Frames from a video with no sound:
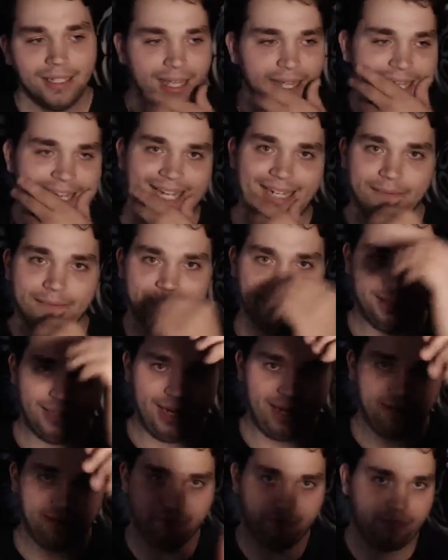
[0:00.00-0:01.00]
And
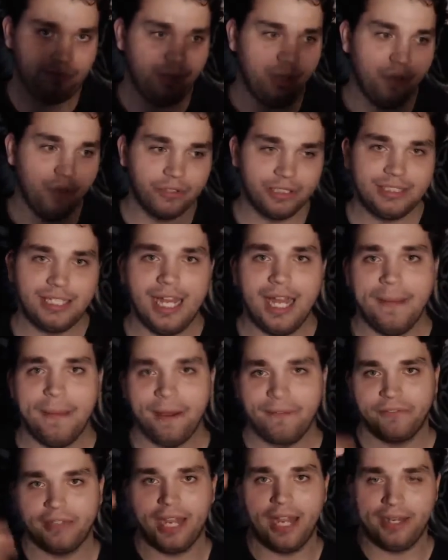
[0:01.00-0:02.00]
over time
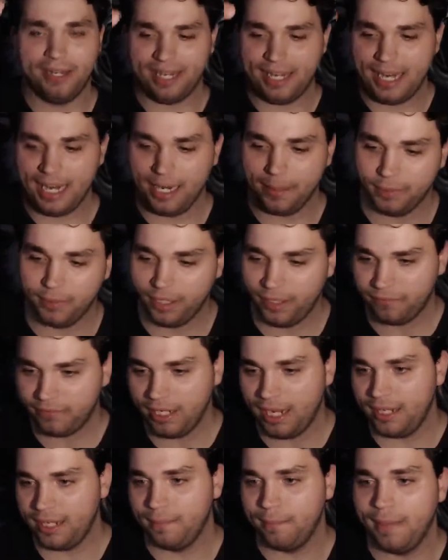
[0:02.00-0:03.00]
I've gotten a camera, I've
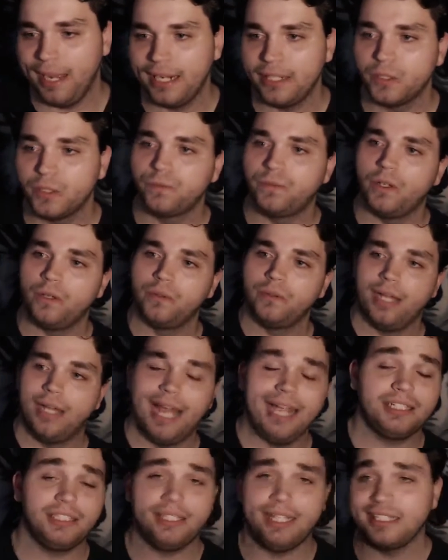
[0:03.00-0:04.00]
gotten a microphone.
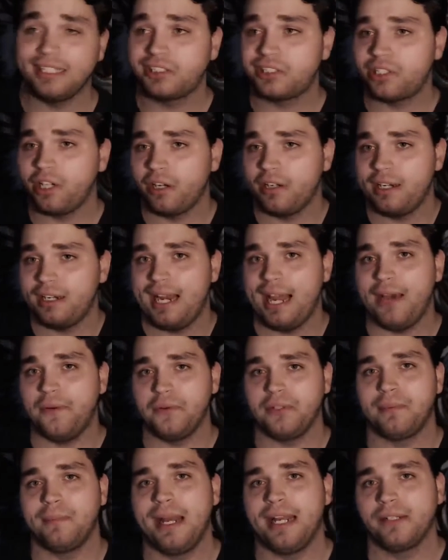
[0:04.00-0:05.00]
Actually, I started out
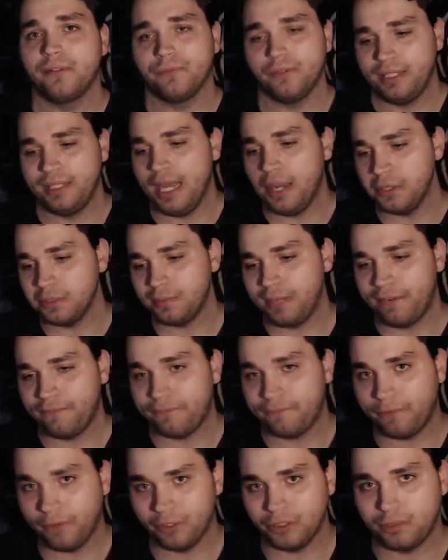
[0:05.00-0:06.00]
with a microphone. That was my
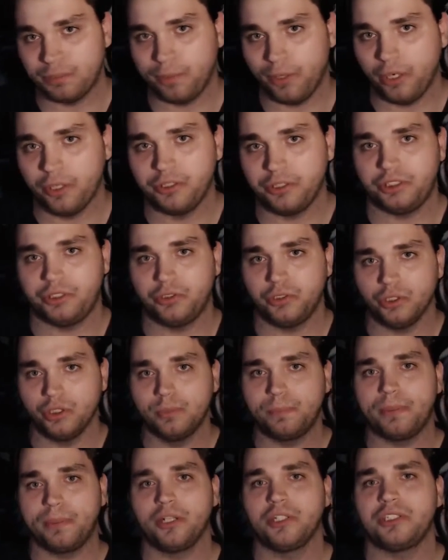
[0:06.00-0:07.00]
first
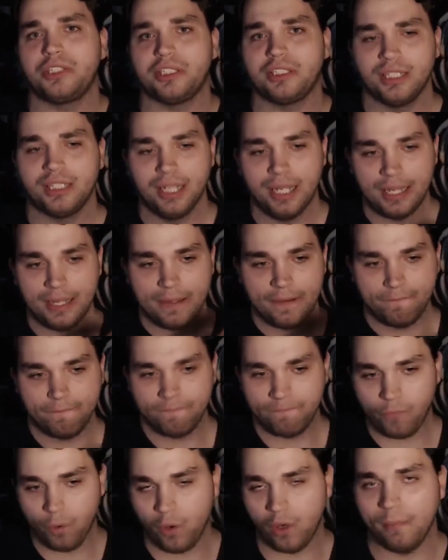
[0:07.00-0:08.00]
true purchase
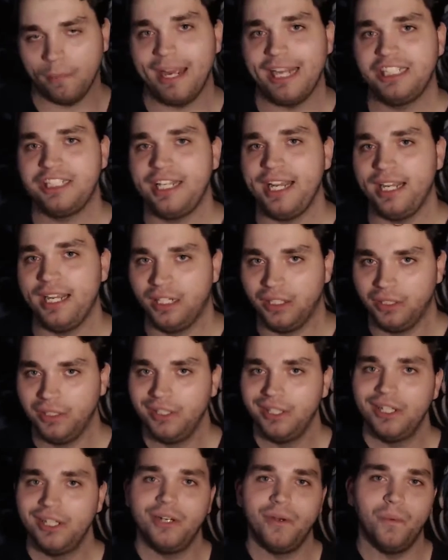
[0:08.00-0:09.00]
for my channel,
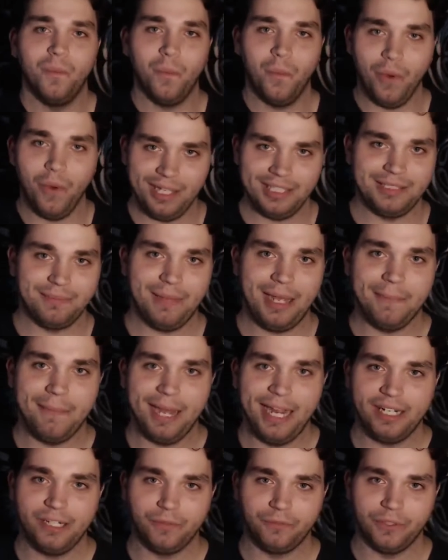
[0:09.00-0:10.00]
was my
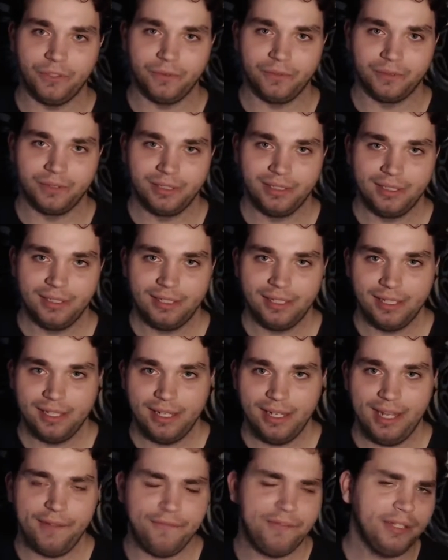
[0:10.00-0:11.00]
microphone.
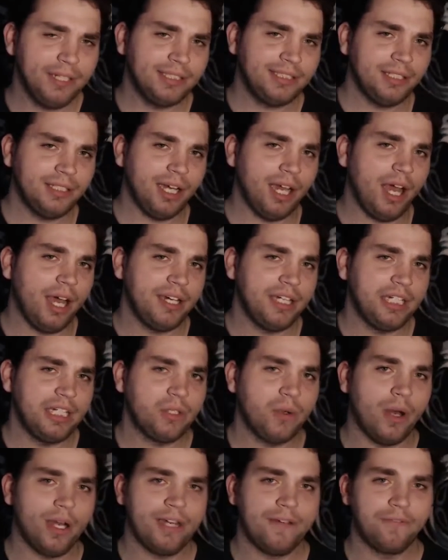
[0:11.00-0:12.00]
And if you listen to audio
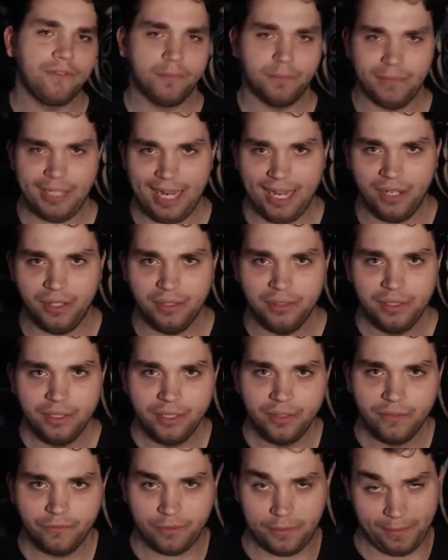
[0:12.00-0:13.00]
quality from now,
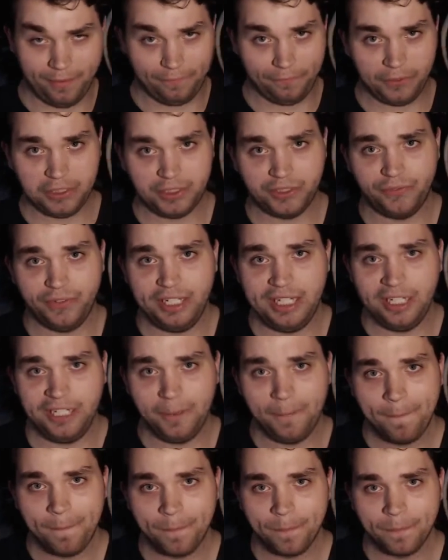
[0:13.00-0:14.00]
from my first
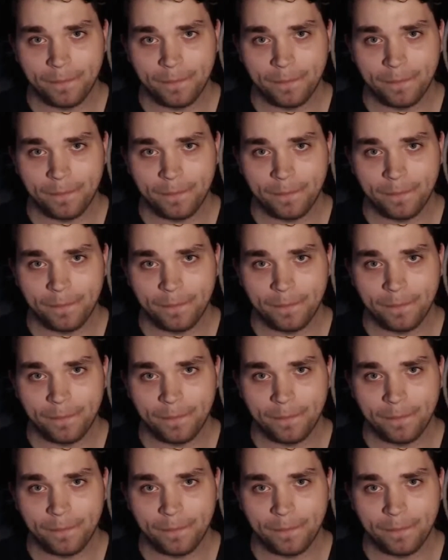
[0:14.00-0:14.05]
video,